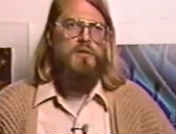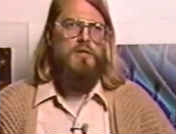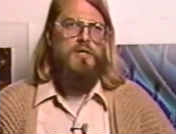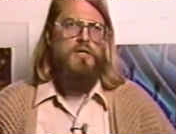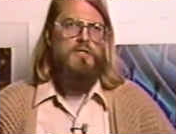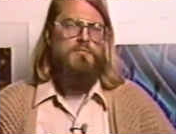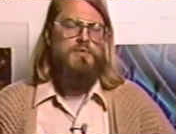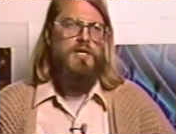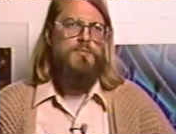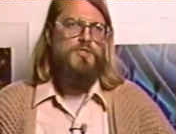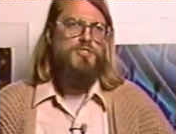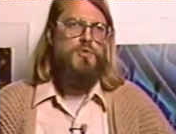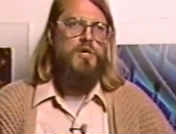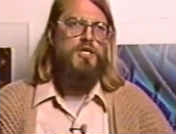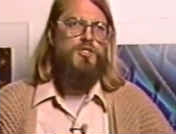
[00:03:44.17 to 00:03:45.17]
uh,
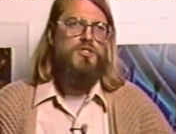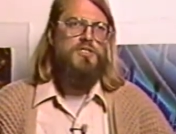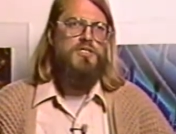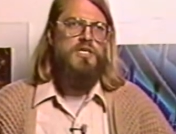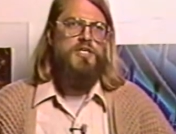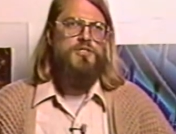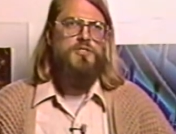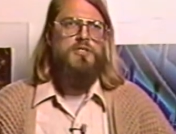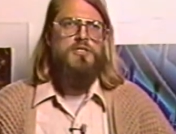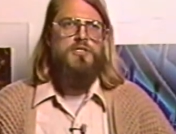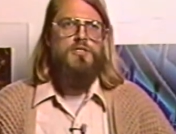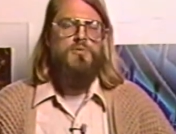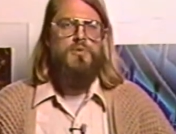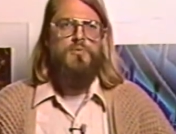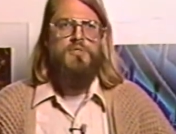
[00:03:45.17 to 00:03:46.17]
demonstration and turn it
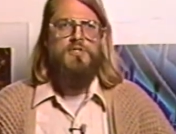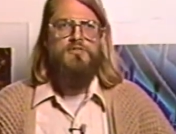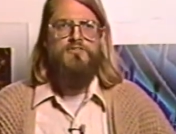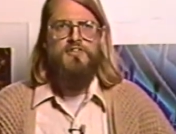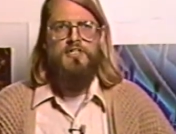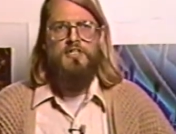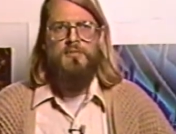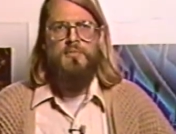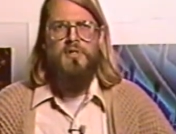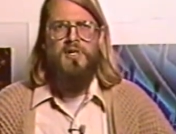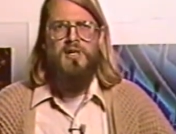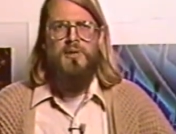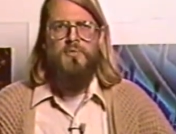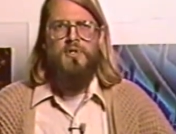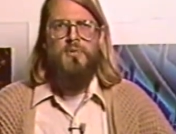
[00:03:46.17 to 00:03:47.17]
into a real film.
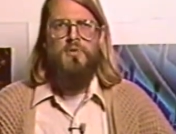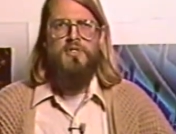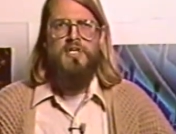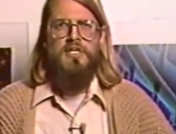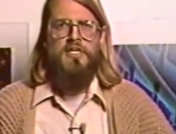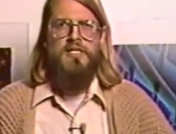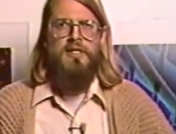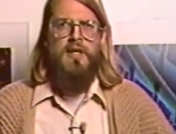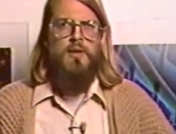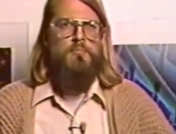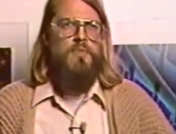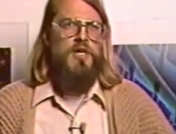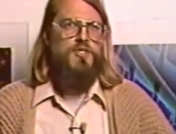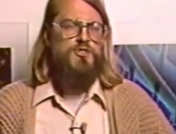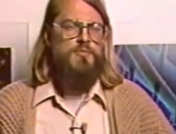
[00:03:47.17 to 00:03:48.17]
There weren't any
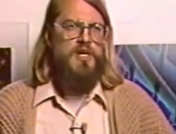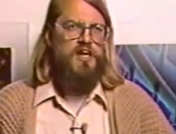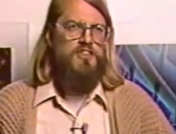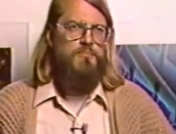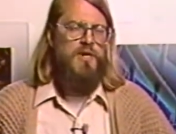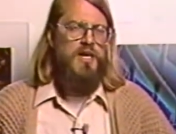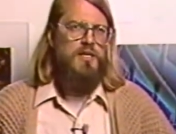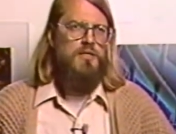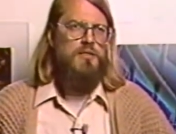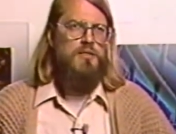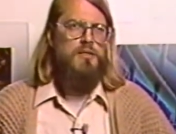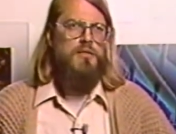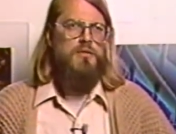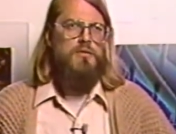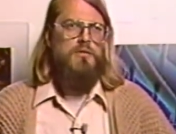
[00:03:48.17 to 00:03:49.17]
major mathematical
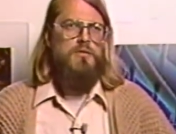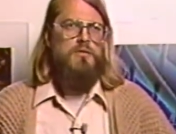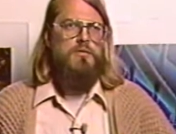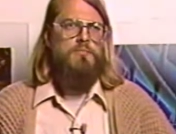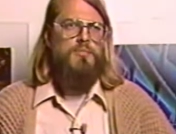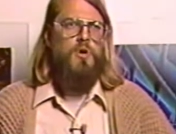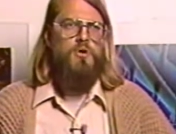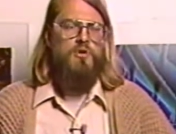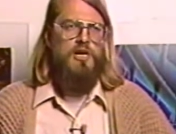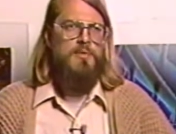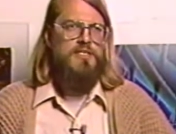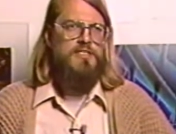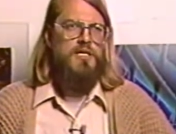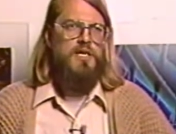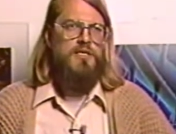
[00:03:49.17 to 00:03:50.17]
or
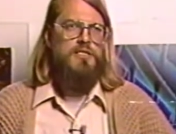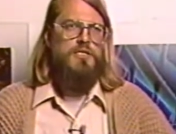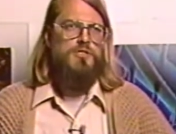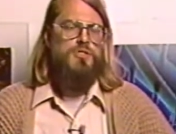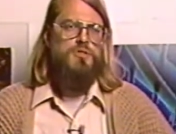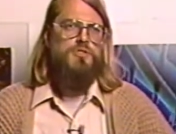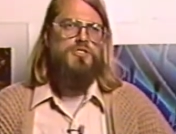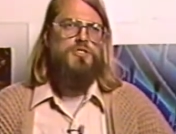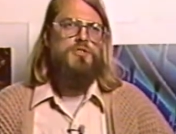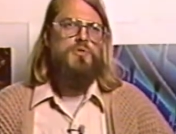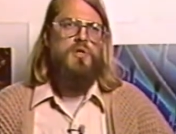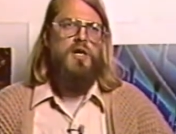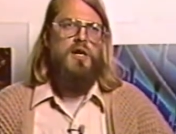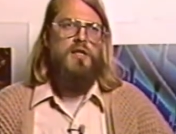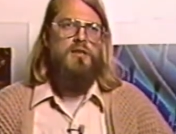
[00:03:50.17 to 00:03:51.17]
programming techniques used in
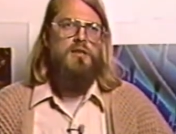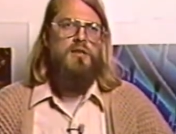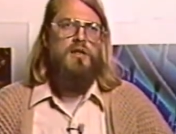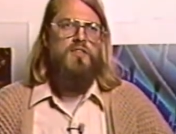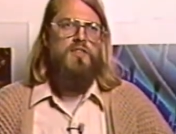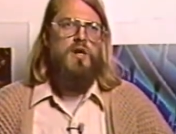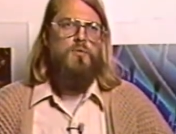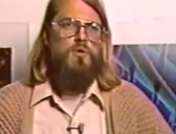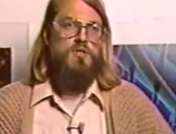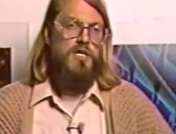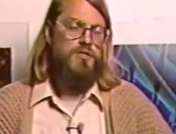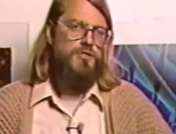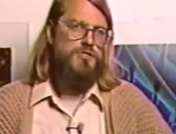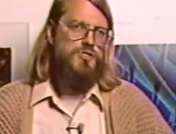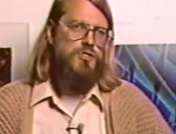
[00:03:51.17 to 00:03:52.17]
Tron that weren't
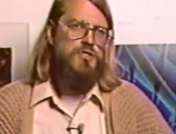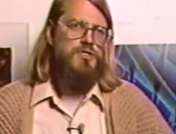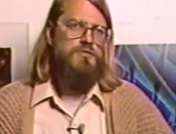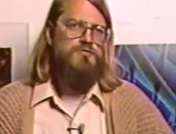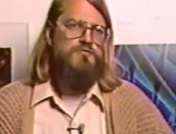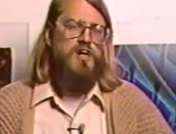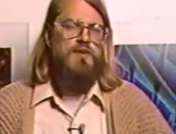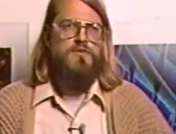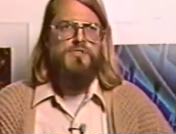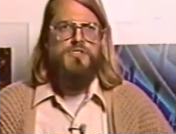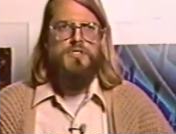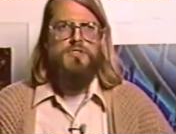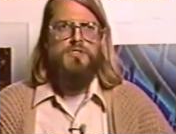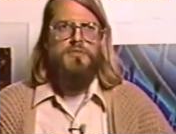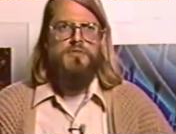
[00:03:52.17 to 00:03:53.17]
understood five or
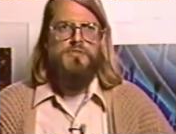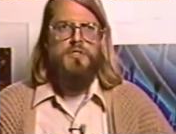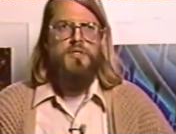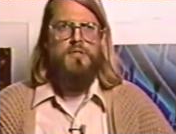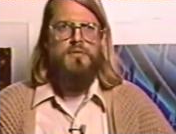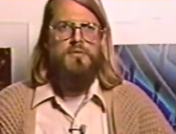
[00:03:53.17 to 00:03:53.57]
six years ago.